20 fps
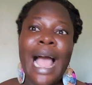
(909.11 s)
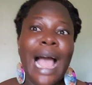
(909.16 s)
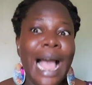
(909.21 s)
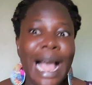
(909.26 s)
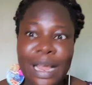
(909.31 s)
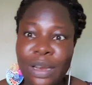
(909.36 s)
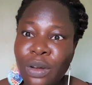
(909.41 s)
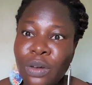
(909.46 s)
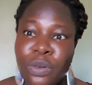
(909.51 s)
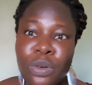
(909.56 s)

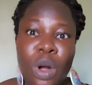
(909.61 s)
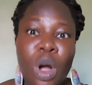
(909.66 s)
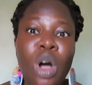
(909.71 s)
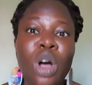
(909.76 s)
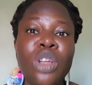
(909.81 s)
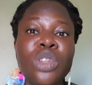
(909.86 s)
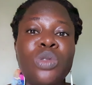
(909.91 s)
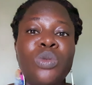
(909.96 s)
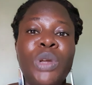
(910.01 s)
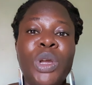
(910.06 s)
And of
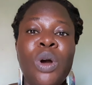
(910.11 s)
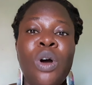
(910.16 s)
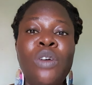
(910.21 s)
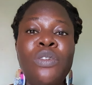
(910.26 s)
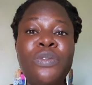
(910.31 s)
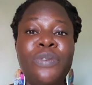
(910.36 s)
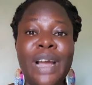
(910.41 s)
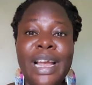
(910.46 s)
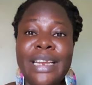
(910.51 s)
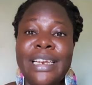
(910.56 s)
course, we
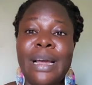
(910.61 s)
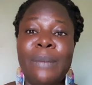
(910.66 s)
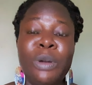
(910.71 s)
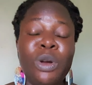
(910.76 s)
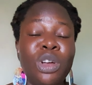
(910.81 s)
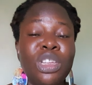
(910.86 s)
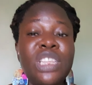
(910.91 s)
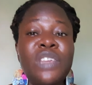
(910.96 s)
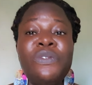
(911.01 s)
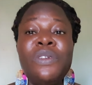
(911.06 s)
all find that,
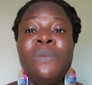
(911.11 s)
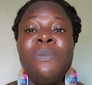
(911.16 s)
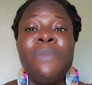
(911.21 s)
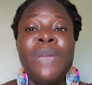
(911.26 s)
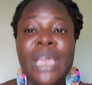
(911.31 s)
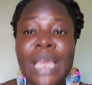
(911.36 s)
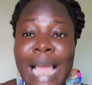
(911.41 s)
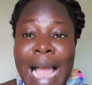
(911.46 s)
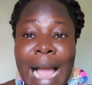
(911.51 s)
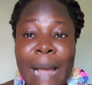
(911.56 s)
because even
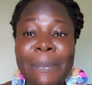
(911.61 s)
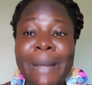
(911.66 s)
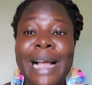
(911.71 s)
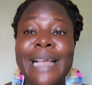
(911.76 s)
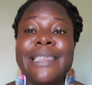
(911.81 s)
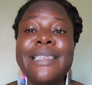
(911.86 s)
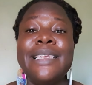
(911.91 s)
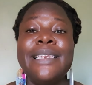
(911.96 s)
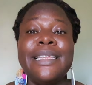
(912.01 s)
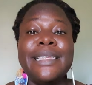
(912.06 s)
me, I'm
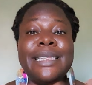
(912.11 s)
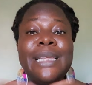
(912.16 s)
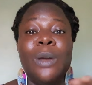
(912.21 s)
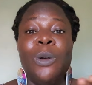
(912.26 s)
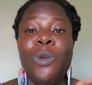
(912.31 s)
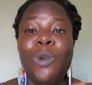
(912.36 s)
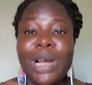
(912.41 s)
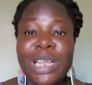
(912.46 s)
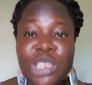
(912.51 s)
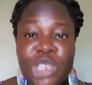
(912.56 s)
asking the
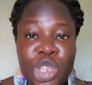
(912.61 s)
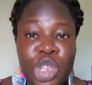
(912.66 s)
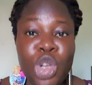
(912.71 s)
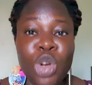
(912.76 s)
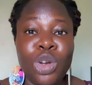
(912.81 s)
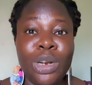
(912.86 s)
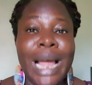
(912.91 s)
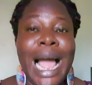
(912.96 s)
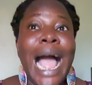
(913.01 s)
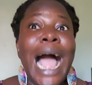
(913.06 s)
same
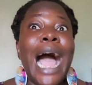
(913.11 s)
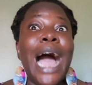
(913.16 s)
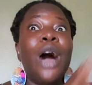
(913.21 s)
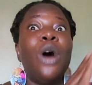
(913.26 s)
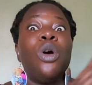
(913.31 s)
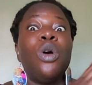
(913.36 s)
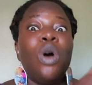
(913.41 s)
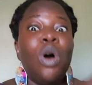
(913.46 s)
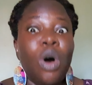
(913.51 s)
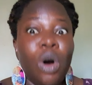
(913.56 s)
question.
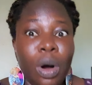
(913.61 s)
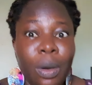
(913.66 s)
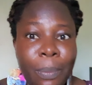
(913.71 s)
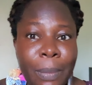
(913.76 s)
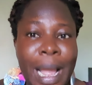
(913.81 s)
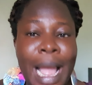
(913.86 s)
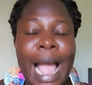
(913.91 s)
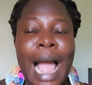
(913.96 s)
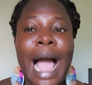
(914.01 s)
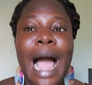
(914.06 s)
How
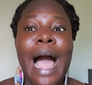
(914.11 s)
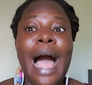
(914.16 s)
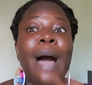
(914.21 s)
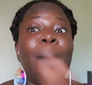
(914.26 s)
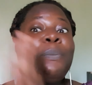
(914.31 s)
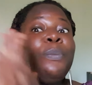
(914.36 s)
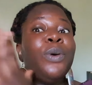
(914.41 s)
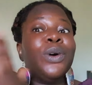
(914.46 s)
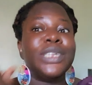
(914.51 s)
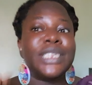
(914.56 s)
come?
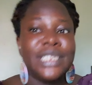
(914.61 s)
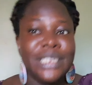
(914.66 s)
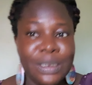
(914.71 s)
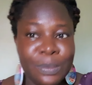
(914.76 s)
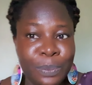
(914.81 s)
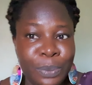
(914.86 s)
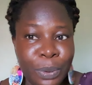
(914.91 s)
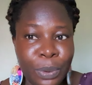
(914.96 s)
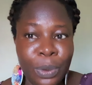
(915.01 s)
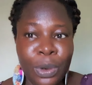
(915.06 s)
How
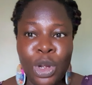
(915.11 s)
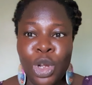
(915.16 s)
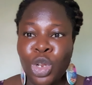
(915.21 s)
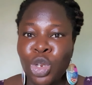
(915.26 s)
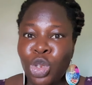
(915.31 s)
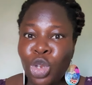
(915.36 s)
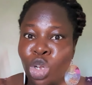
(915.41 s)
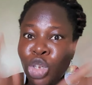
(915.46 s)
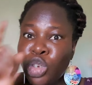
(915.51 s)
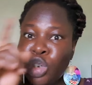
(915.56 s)
possible?
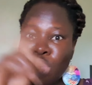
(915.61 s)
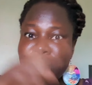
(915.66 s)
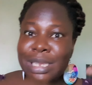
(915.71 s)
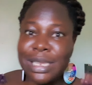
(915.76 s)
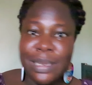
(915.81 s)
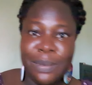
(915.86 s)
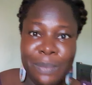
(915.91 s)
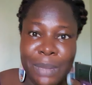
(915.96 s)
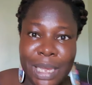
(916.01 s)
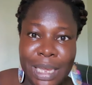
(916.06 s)
Not
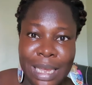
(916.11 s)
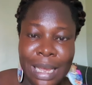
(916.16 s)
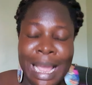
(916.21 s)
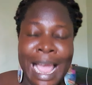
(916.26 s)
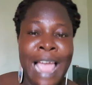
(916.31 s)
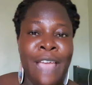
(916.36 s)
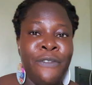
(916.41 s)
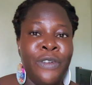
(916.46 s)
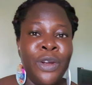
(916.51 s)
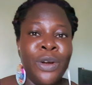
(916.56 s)
just me.
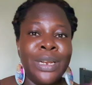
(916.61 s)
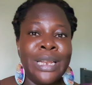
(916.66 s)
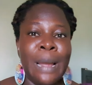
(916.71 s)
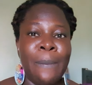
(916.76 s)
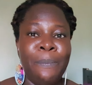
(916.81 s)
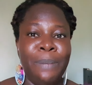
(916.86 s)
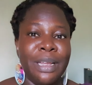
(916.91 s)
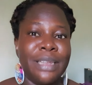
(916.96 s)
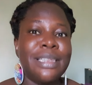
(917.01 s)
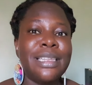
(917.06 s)
Every other
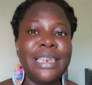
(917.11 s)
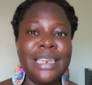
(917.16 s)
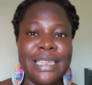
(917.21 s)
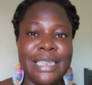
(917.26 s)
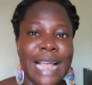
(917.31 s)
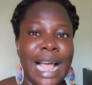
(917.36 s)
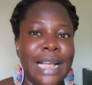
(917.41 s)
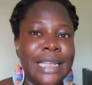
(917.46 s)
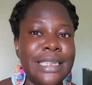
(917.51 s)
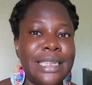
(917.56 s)
person
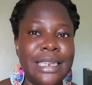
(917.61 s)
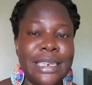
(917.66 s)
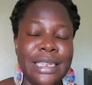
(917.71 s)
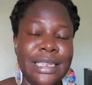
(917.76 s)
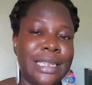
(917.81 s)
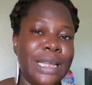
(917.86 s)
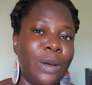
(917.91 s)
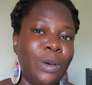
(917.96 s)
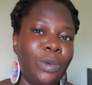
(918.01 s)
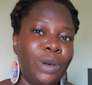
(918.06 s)
is asking the
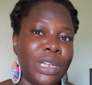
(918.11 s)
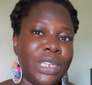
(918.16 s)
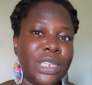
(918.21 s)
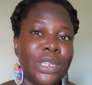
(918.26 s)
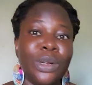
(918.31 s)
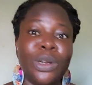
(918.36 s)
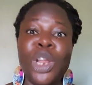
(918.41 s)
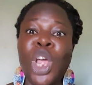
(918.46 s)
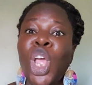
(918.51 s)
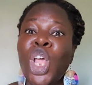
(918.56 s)
same
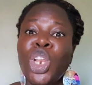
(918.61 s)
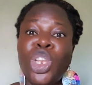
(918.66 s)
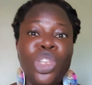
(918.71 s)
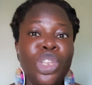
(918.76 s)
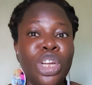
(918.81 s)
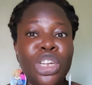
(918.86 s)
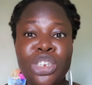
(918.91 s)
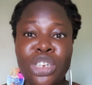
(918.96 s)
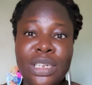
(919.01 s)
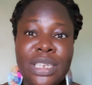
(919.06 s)
question.
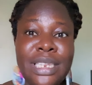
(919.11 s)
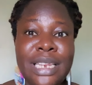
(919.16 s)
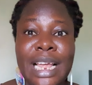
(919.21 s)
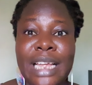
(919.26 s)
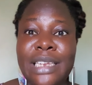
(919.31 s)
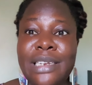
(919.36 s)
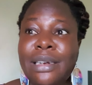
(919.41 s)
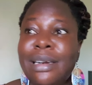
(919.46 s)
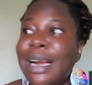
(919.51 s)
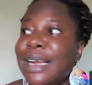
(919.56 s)
Not just
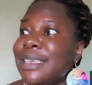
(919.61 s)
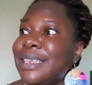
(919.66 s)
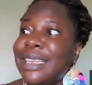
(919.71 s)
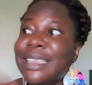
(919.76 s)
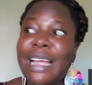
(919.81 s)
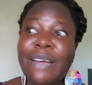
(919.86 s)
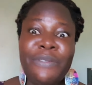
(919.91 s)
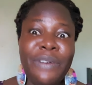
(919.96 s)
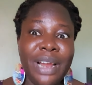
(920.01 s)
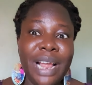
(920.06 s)
Nigerians.
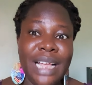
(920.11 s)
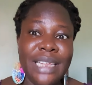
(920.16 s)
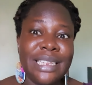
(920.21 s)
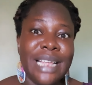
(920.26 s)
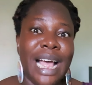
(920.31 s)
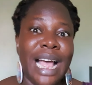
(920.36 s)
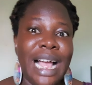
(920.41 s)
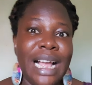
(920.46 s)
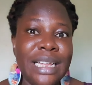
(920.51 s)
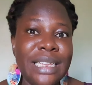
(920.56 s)
South Africans
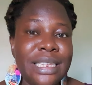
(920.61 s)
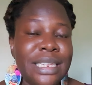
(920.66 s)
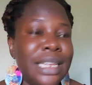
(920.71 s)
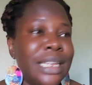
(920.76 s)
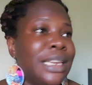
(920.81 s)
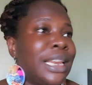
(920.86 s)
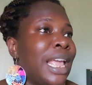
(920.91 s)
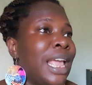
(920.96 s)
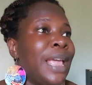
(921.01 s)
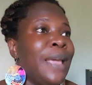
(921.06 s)
are
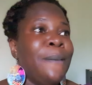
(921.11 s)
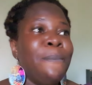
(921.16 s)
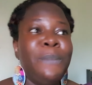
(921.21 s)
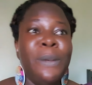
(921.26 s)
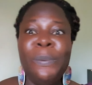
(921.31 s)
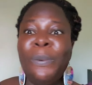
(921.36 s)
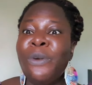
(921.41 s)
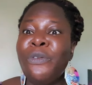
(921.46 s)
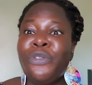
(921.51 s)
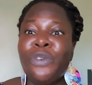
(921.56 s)
asking,
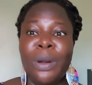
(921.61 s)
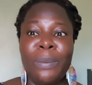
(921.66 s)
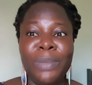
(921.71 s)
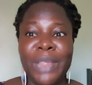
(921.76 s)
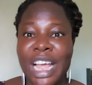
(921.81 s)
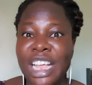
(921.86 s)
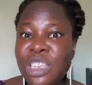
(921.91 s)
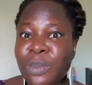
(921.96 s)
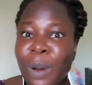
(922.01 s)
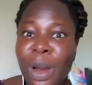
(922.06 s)
people from
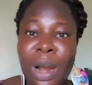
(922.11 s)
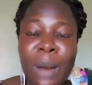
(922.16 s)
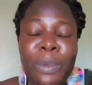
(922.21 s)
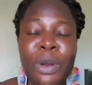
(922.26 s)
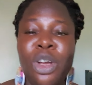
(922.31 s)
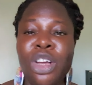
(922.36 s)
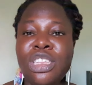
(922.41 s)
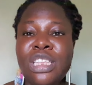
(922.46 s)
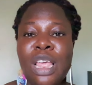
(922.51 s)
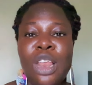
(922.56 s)
diaspora,
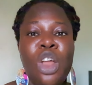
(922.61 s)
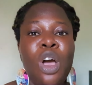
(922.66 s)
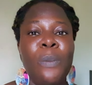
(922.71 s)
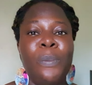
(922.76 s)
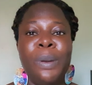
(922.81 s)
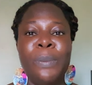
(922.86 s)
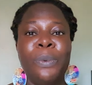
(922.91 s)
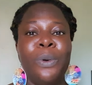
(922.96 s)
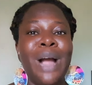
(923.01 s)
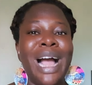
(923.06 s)
because a lot
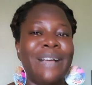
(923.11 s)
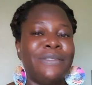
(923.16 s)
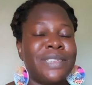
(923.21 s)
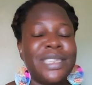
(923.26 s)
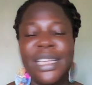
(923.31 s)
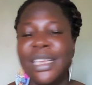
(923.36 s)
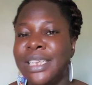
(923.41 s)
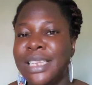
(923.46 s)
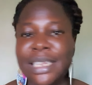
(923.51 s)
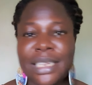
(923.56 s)
of people have
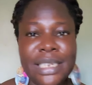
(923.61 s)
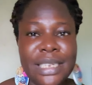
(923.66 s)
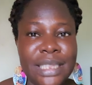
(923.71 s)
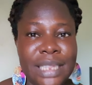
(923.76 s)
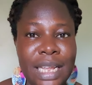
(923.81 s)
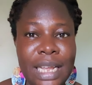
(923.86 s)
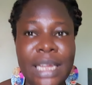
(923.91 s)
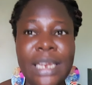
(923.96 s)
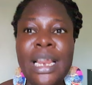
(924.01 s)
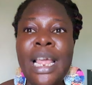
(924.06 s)
seen this
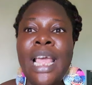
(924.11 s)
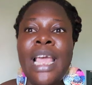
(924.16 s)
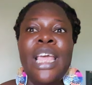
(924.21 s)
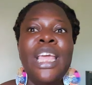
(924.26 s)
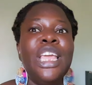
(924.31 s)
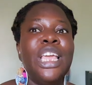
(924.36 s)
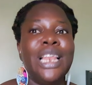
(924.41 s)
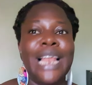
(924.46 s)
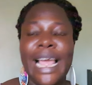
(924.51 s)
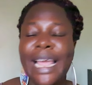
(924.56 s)
thing.
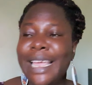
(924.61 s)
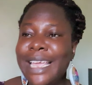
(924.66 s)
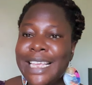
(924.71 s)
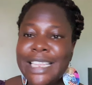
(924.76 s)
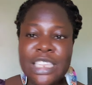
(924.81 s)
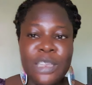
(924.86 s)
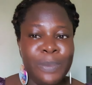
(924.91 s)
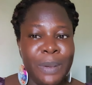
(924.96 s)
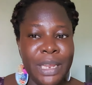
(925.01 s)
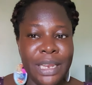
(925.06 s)
Like,
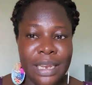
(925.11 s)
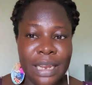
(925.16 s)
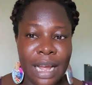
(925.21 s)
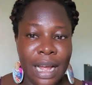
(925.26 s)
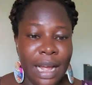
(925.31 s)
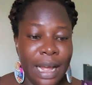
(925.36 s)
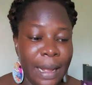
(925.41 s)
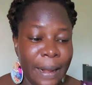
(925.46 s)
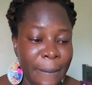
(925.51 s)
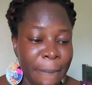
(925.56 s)
it's been
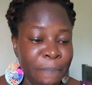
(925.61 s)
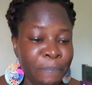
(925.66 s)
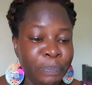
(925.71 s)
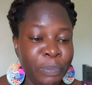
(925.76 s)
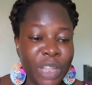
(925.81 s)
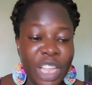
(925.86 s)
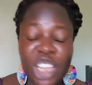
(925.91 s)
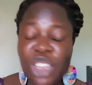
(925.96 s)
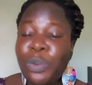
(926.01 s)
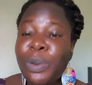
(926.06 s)

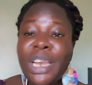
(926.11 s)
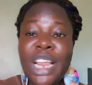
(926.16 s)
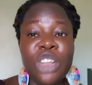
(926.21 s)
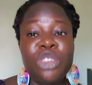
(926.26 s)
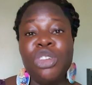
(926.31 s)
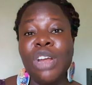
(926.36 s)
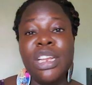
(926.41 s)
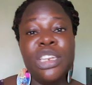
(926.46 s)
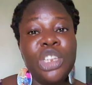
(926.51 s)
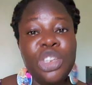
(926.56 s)
a
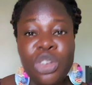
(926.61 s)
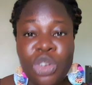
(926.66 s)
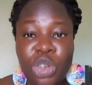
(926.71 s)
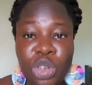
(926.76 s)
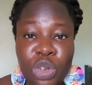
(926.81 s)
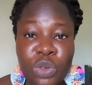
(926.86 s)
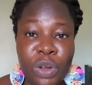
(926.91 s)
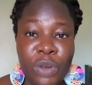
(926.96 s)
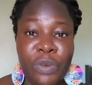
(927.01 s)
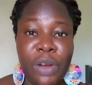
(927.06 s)
trending
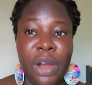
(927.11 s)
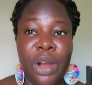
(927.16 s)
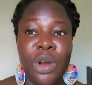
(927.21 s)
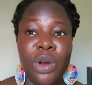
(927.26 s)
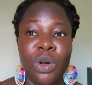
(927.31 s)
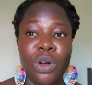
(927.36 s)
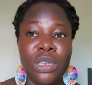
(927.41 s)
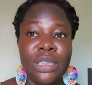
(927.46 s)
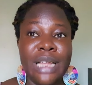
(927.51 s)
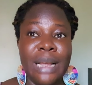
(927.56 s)
news for a very
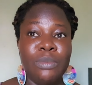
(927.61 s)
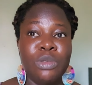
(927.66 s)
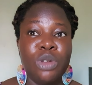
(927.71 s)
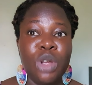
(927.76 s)
long time.